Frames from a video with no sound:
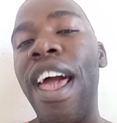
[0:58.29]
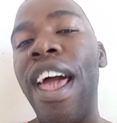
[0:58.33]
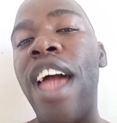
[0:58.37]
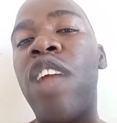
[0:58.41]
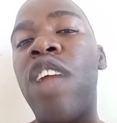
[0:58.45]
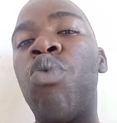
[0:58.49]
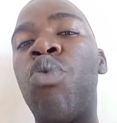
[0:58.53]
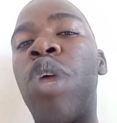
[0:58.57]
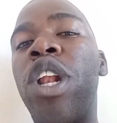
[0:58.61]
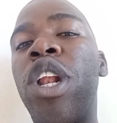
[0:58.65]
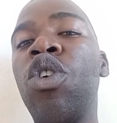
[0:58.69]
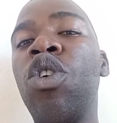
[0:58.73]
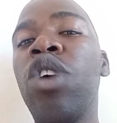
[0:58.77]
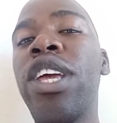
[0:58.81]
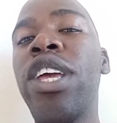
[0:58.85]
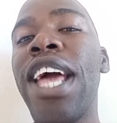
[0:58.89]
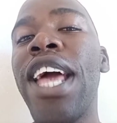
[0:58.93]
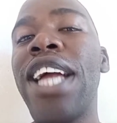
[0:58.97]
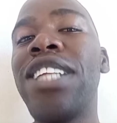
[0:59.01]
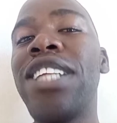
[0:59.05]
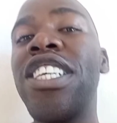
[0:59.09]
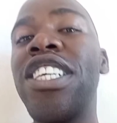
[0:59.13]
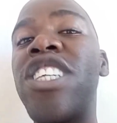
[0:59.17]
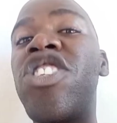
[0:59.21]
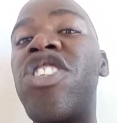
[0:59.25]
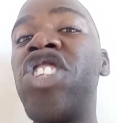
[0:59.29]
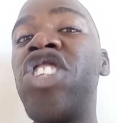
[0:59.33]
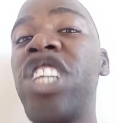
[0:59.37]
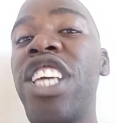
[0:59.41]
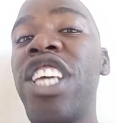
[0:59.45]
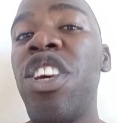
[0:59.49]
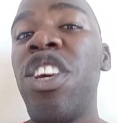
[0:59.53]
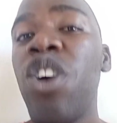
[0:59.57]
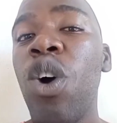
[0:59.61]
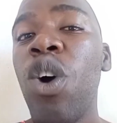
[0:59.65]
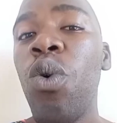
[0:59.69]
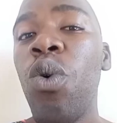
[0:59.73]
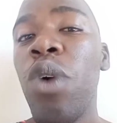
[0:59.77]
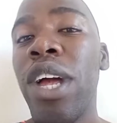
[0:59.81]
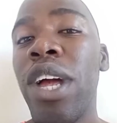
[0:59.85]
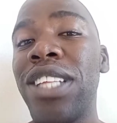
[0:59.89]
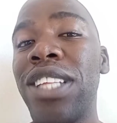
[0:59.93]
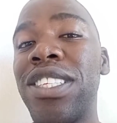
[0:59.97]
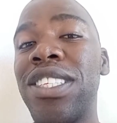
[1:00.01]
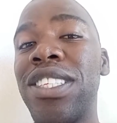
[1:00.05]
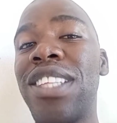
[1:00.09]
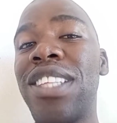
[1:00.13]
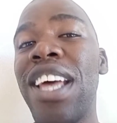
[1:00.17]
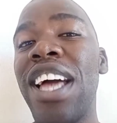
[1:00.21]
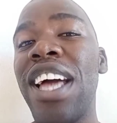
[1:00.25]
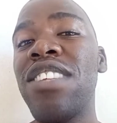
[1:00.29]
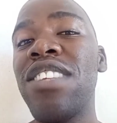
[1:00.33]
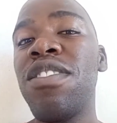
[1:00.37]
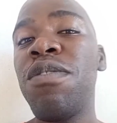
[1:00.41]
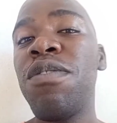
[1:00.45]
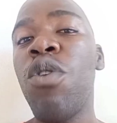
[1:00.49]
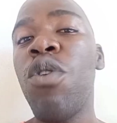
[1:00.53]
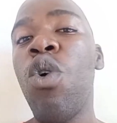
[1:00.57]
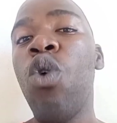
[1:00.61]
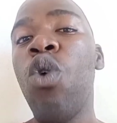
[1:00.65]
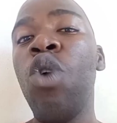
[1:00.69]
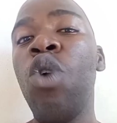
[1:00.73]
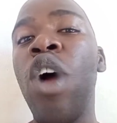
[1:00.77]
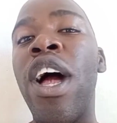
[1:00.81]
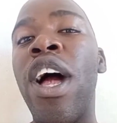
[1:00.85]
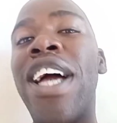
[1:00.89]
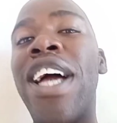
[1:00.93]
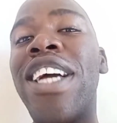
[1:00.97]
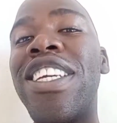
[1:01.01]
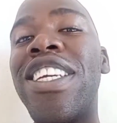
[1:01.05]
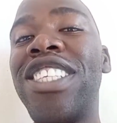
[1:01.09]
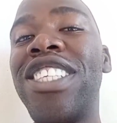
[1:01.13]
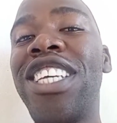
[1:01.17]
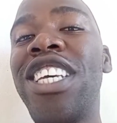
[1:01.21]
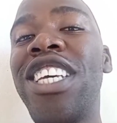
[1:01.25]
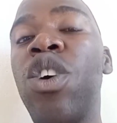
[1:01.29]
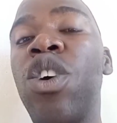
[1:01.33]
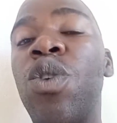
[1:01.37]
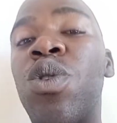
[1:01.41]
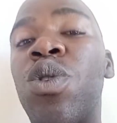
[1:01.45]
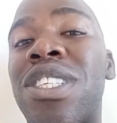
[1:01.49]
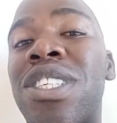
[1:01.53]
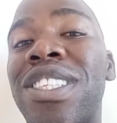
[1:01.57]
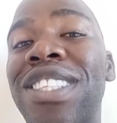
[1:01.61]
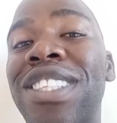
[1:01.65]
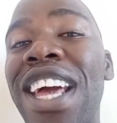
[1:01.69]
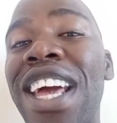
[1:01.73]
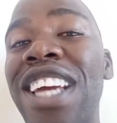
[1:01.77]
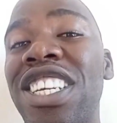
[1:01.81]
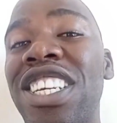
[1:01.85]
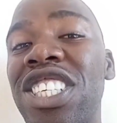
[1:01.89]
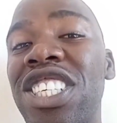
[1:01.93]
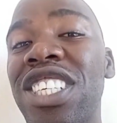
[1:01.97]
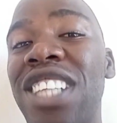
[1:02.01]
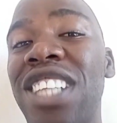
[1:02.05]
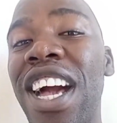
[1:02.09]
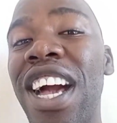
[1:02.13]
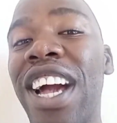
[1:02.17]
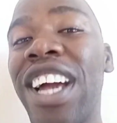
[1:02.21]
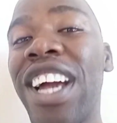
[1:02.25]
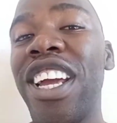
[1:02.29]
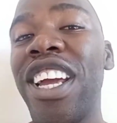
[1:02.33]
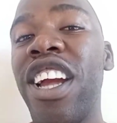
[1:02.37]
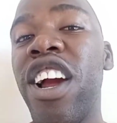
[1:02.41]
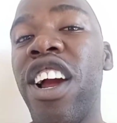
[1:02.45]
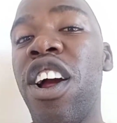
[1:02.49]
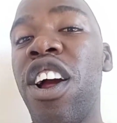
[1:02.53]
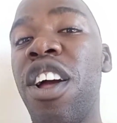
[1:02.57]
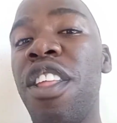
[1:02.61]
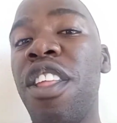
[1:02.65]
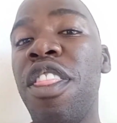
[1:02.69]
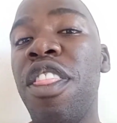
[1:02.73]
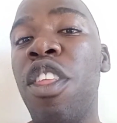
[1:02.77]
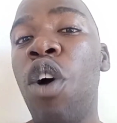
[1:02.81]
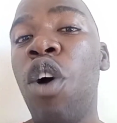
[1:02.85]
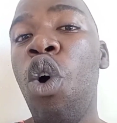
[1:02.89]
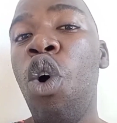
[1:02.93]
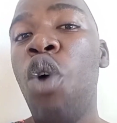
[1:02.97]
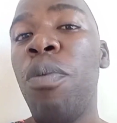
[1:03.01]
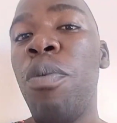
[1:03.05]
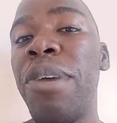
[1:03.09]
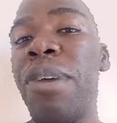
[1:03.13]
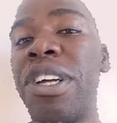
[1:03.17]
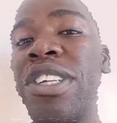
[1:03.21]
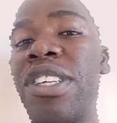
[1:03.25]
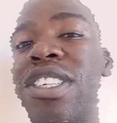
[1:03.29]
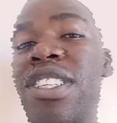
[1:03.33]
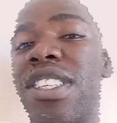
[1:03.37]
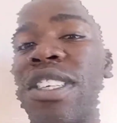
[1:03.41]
And we look at GEO, it stands for geostationary Earth orbit.